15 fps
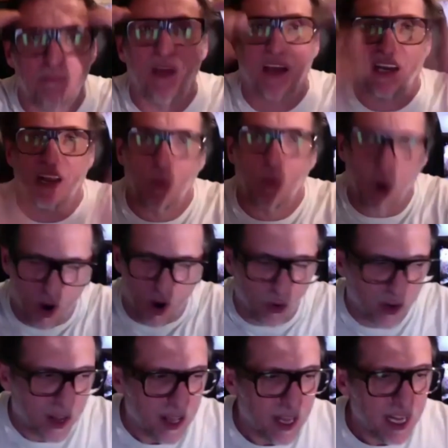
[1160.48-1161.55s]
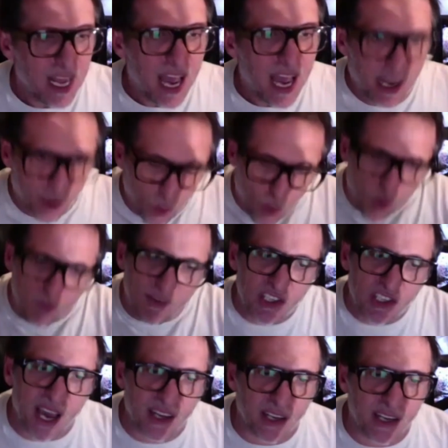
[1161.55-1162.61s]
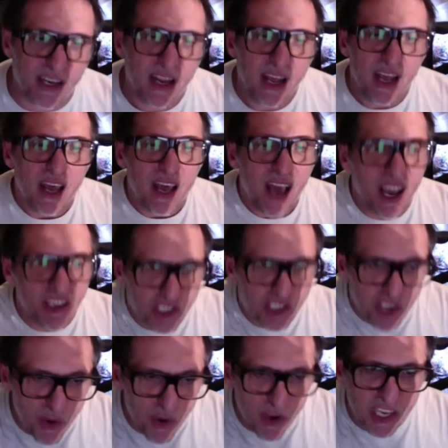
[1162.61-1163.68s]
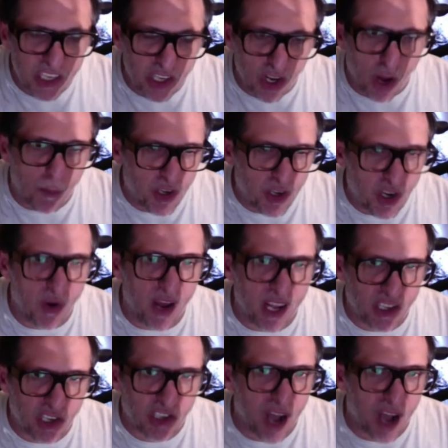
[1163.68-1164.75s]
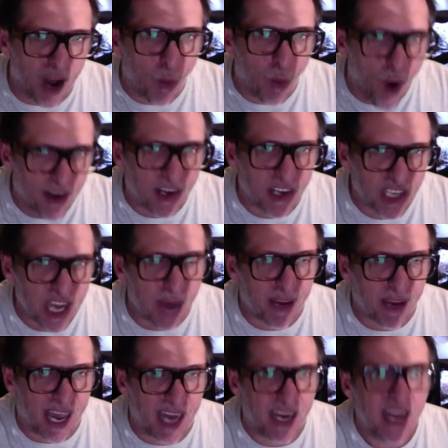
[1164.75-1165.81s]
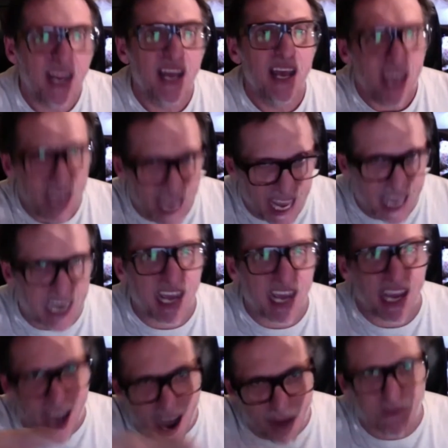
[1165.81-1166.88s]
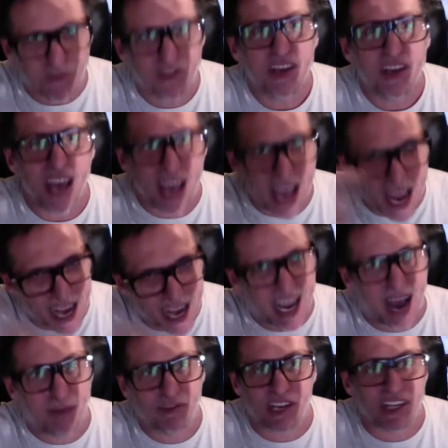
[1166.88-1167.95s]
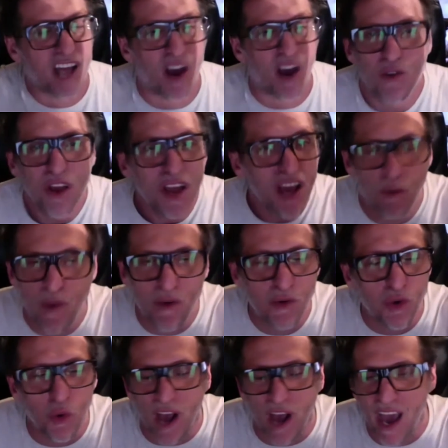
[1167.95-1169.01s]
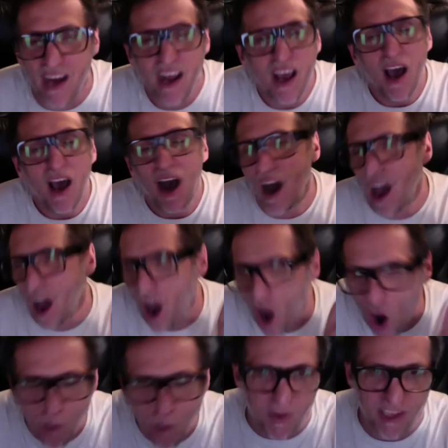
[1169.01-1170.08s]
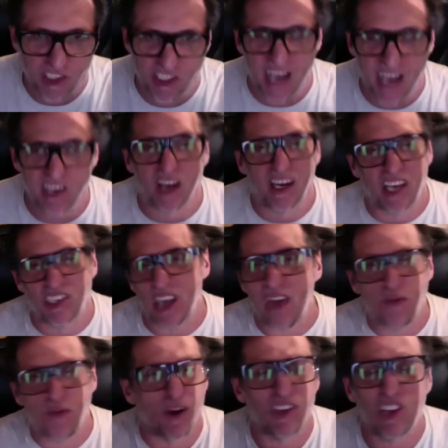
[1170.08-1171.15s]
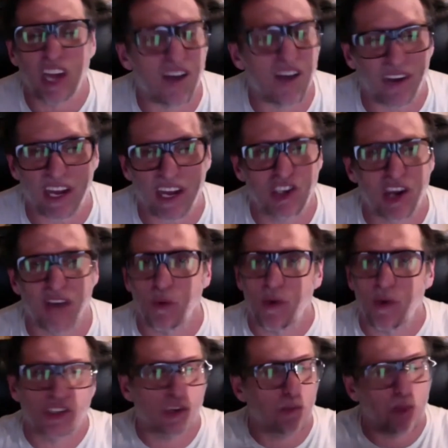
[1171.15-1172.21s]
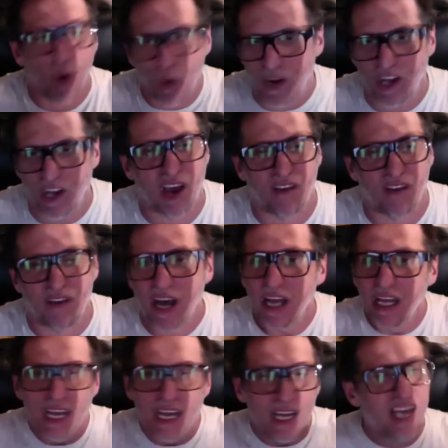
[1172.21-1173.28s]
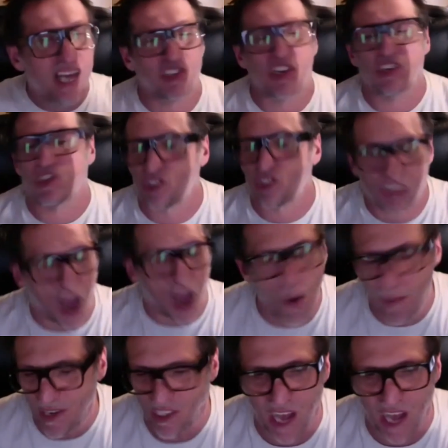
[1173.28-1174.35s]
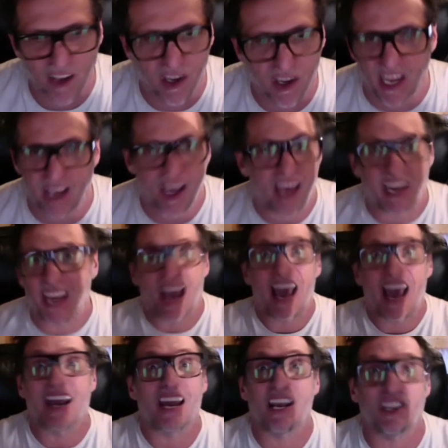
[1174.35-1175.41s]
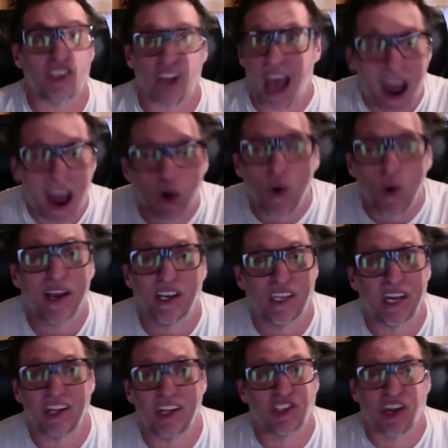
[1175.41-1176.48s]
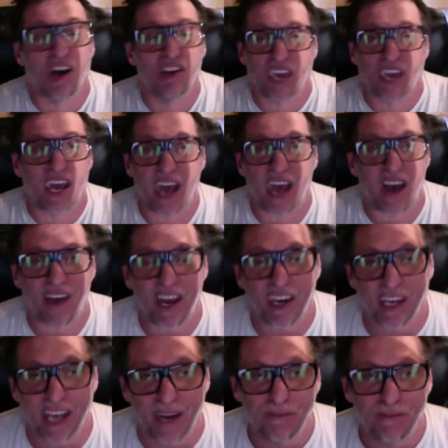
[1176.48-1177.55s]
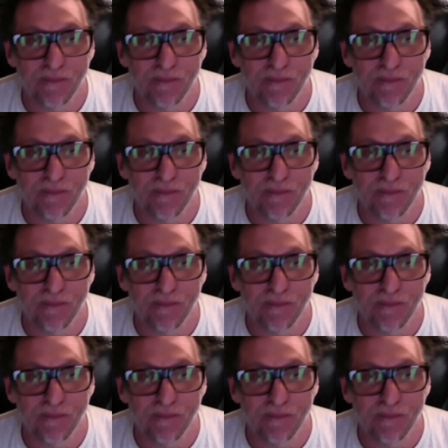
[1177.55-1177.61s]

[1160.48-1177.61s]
bloody world. And all of a sudden, as soon as there's an opportunity to start winding us up again, in it comes. And we was all going, I hope it stays like this. Everyone's loving each other. We're supporting each other. Let's just hope it stays like this. And it's how quick did it start getting out of hand again?